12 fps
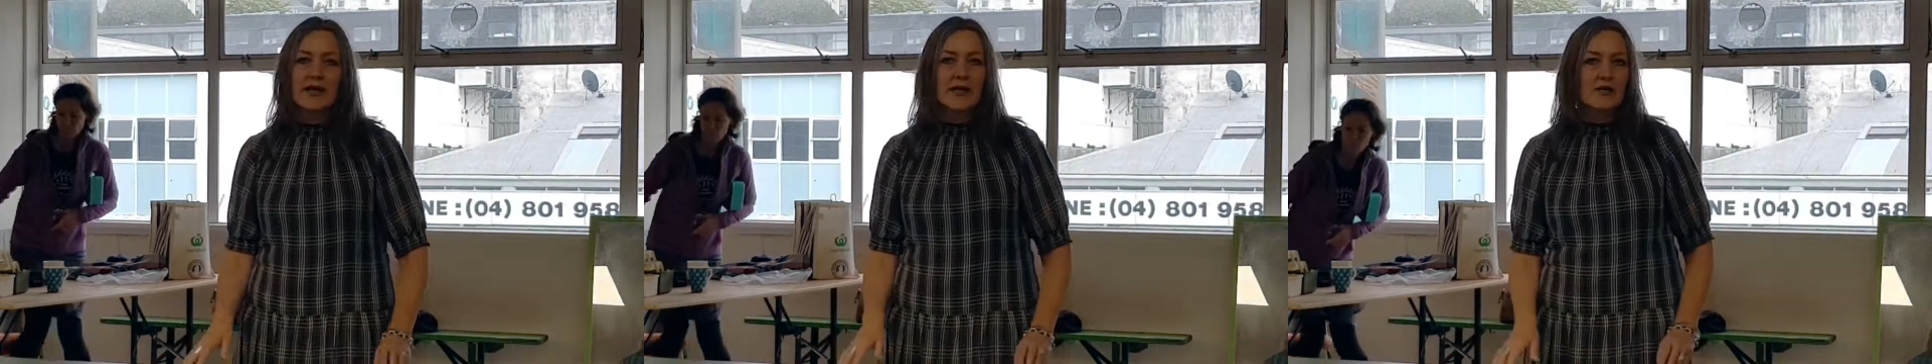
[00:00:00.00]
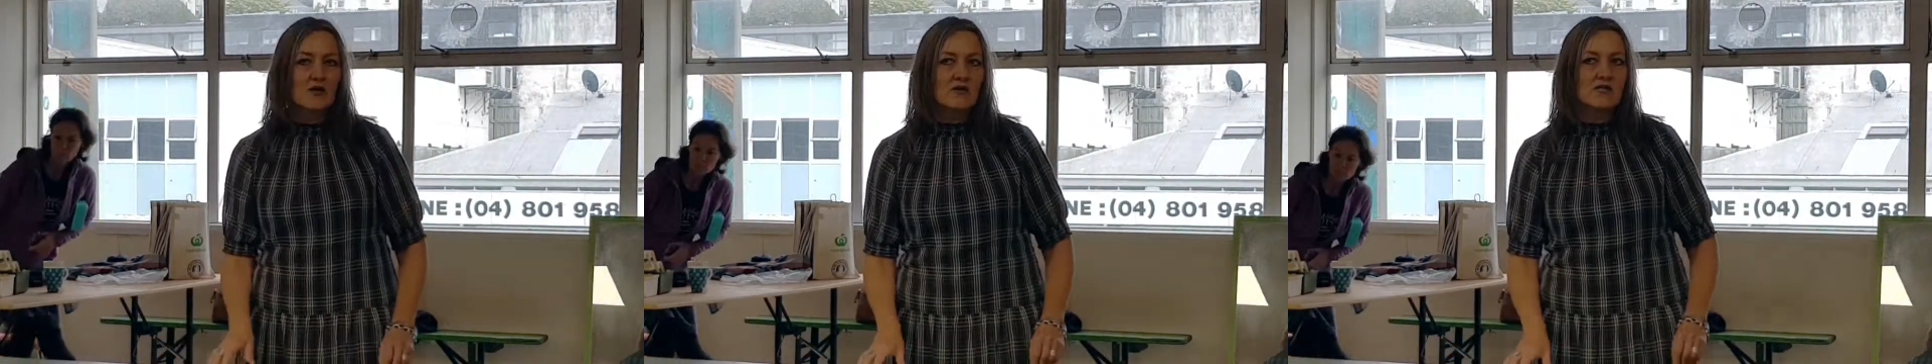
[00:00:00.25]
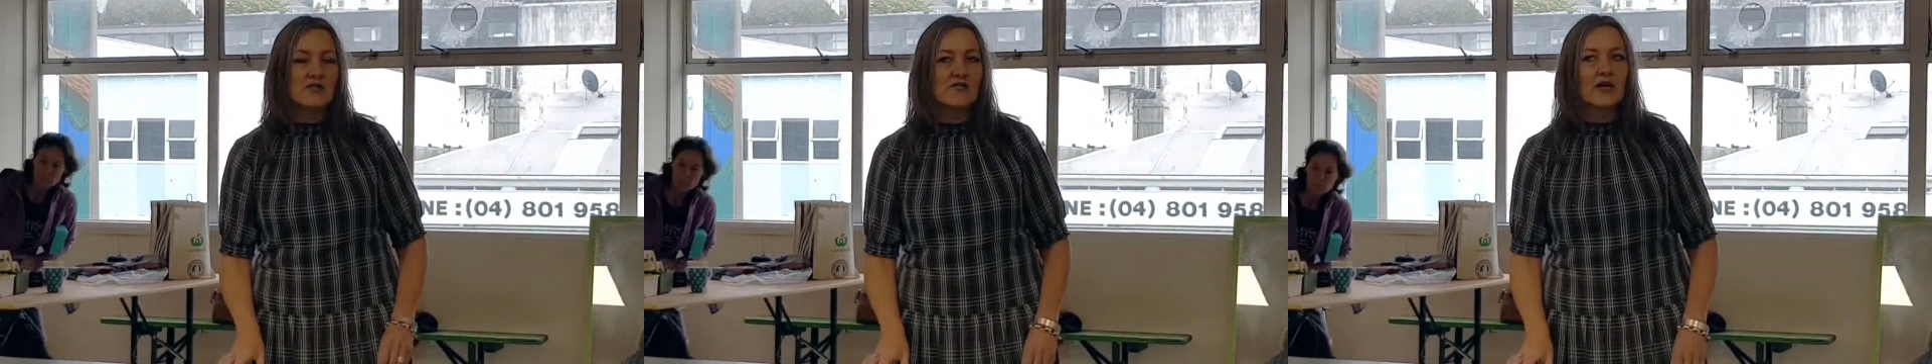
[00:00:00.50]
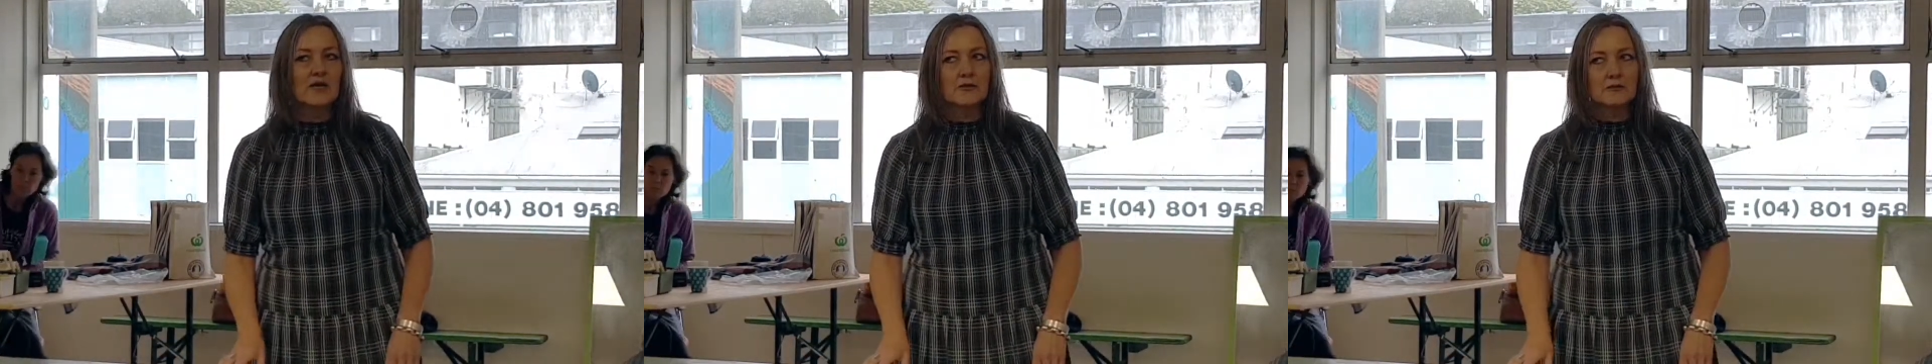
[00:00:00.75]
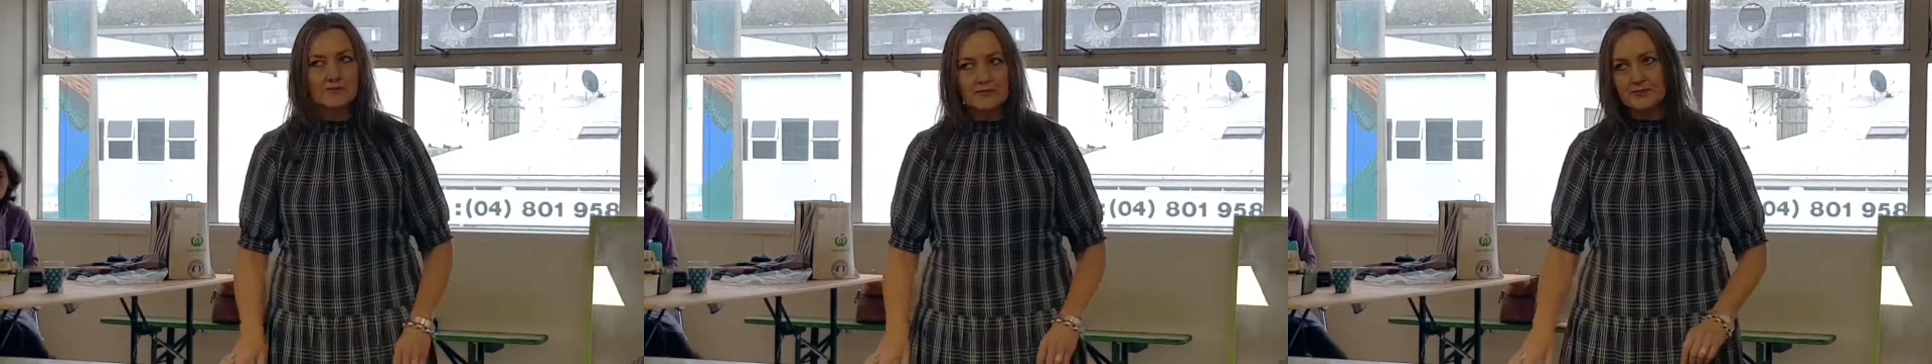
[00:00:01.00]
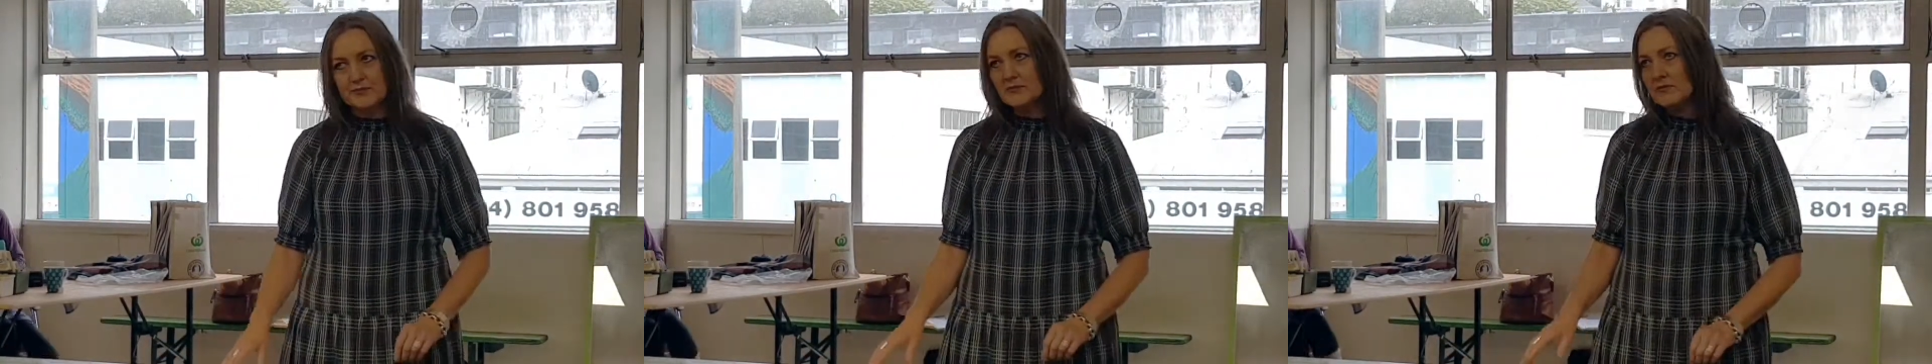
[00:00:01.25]
and loss of value.
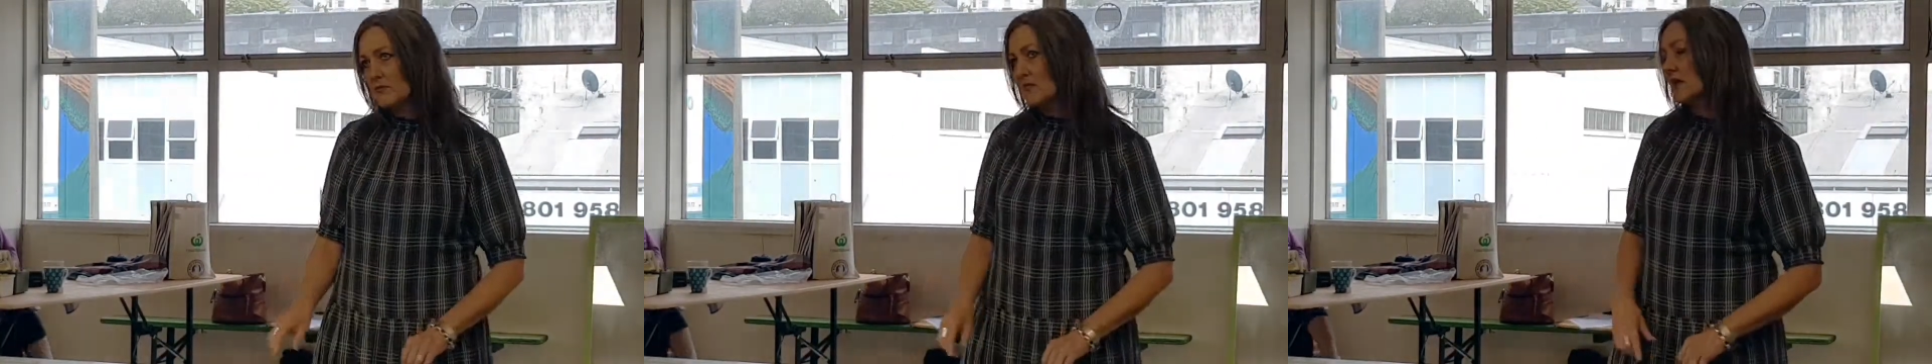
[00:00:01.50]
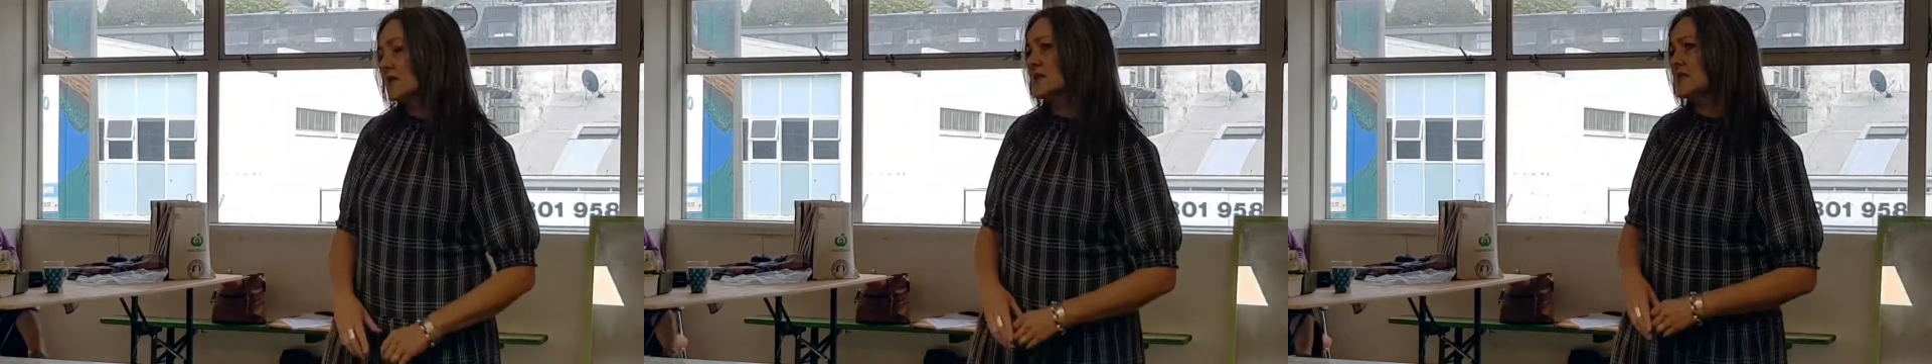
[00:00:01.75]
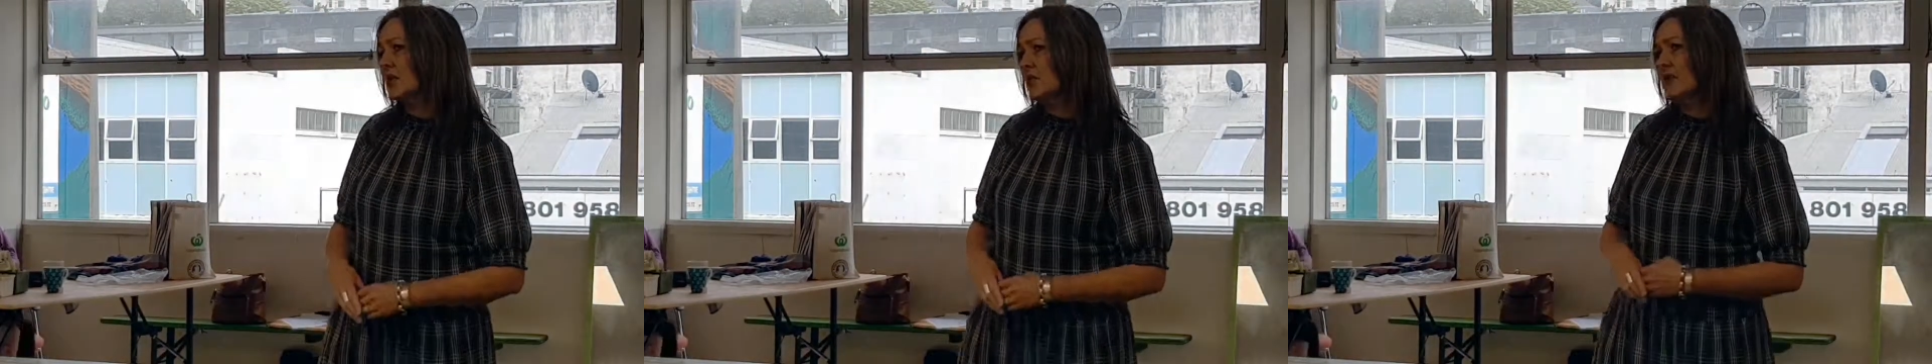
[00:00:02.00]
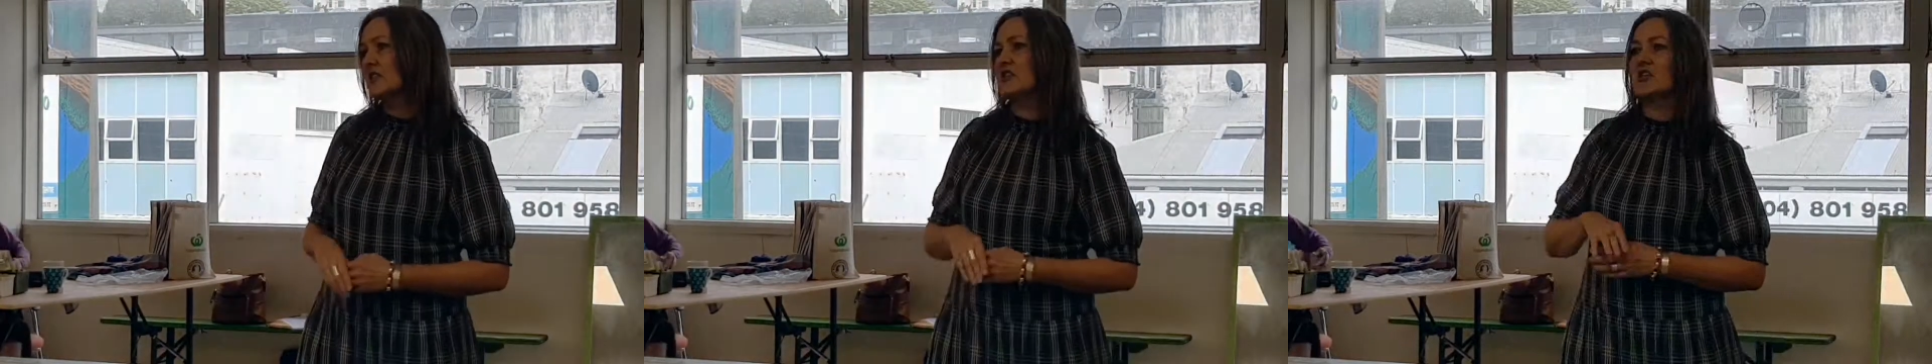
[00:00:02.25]
So we